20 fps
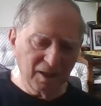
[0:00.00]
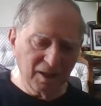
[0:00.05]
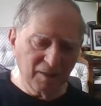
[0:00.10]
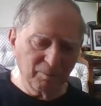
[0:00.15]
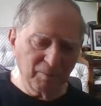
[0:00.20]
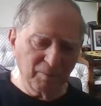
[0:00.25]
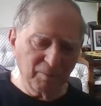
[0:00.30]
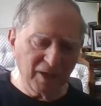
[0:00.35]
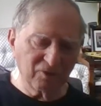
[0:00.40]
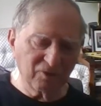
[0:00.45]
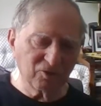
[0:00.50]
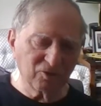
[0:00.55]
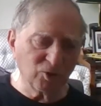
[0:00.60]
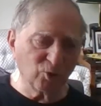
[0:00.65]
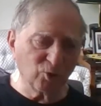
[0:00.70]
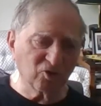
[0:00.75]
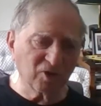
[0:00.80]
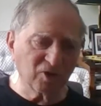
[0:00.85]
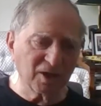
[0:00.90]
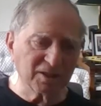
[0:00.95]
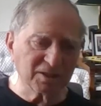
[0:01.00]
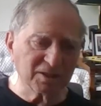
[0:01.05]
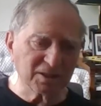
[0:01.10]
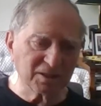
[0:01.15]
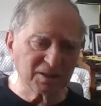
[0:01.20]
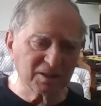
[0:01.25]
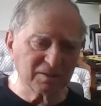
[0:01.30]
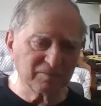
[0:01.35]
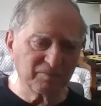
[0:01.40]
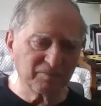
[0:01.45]
it makes no
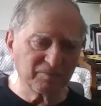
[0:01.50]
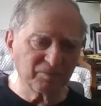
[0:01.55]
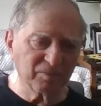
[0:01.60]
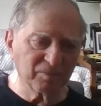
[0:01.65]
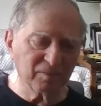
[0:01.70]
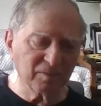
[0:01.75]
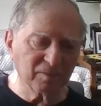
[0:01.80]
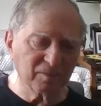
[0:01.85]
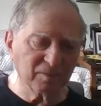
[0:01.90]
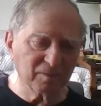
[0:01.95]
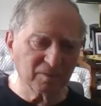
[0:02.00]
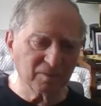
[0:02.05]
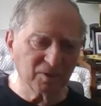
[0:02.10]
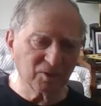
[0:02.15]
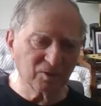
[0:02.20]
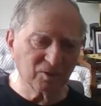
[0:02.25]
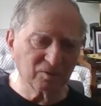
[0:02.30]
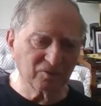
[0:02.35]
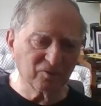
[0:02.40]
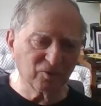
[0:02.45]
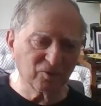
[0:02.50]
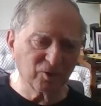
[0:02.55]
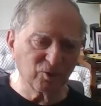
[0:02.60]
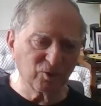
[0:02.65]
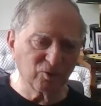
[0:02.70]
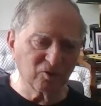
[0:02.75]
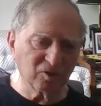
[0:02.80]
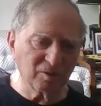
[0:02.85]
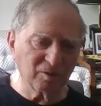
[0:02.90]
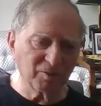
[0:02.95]
sense to, for you
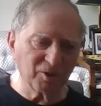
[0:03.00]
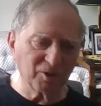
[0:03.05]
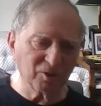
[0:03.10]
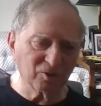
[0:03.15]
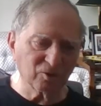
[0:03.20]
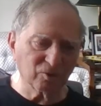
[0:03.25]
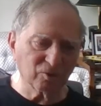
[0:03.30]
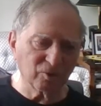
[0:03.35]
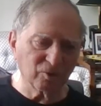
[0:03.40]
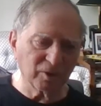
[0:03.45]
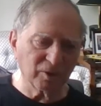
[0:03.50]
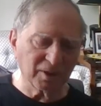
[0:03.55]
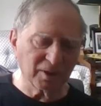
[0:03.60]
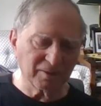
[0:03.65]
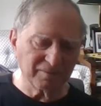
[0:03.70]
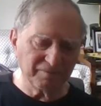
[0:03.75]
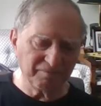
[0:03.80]
to send me to Korea.